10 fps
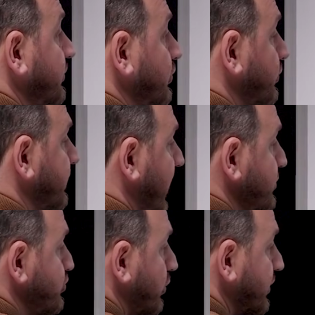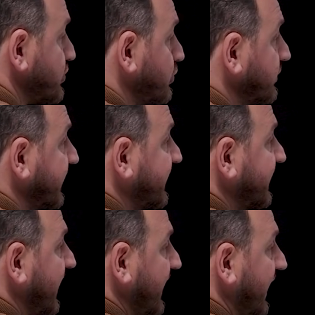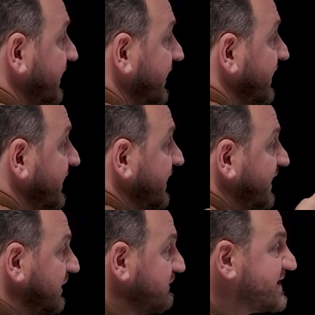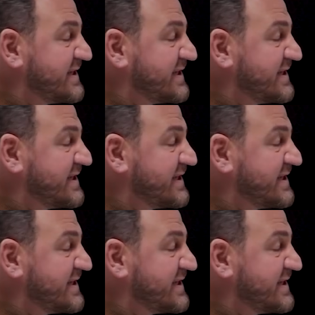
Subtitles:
in all the 28 letters that come